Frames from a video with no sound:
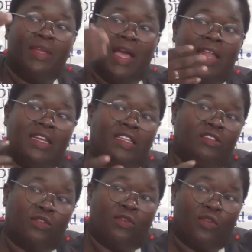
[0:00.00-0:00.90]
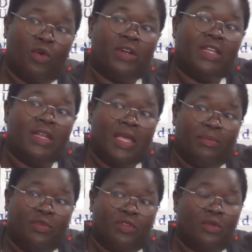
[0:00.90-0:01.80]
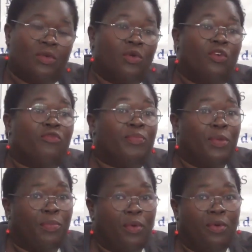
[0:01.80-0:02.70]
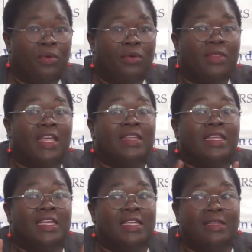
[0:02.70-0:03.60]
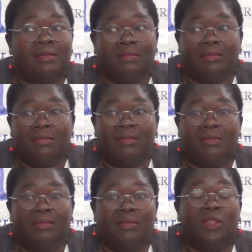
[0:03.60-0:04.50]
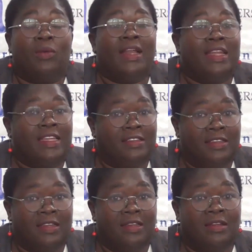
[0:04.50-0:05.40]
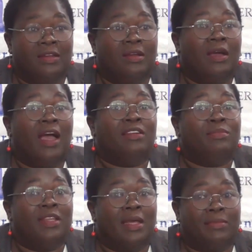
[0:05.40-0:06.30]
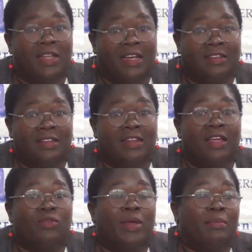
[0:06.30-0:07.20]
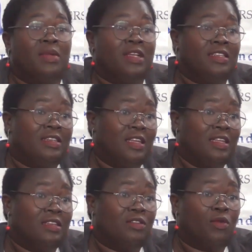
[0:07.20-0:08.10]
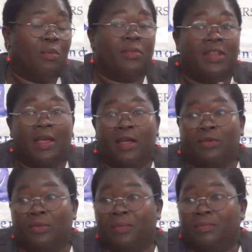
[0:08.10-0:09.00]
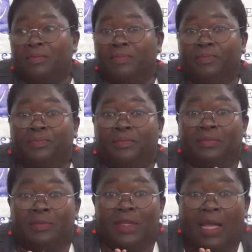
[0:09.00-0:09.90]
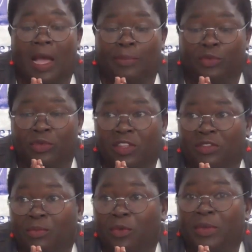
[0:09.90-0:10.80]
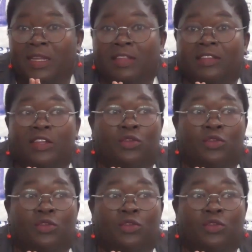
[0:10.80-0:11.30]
me a list of all the names of people that they were alleging had been abducted and were being detained in Comunicado. Up to this moment, as I